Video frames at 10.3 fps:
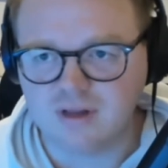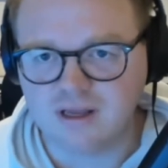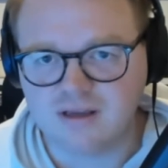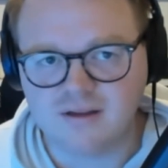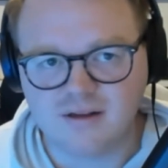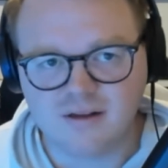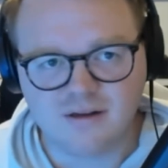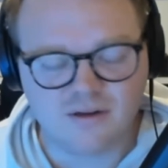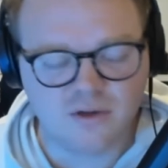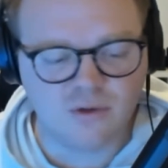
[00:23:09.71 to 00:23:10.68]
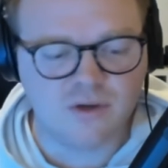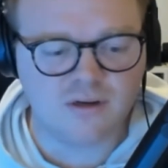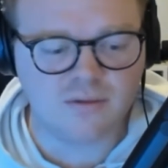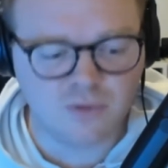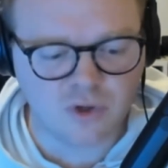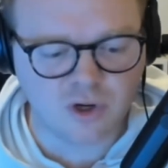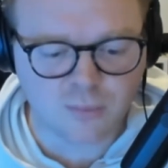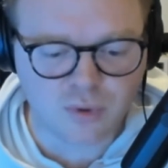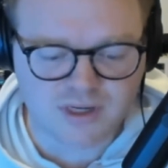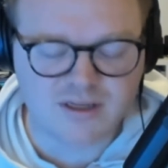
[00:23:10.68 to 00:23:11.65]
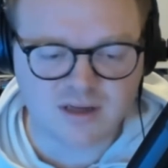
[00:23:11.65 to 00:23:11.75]
Like you can
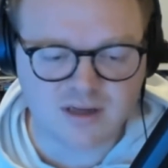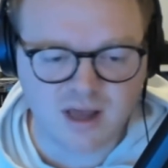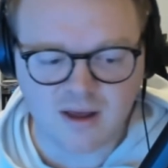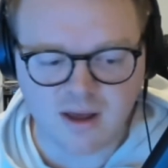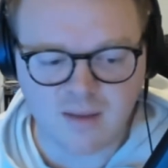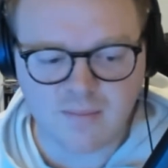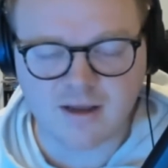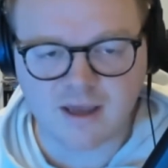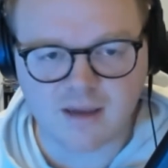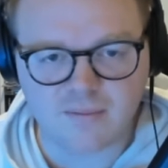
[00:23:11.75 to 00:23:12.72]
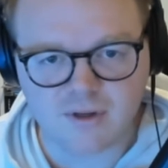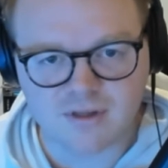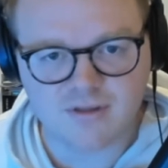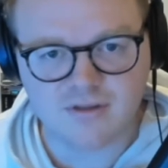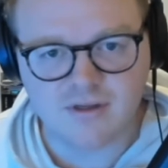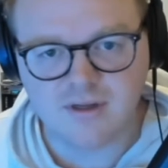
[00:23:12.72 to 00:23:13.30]
predict it a metagame, but